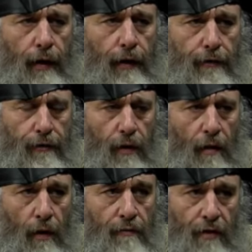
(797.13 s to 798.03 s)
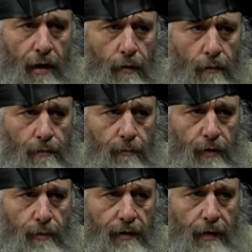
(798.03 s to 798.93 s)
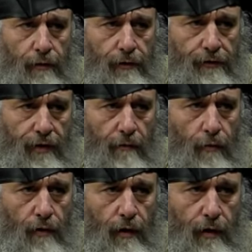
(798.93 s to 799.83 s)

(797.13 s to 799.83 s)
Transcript: is, you know, I went viral, which means I was in several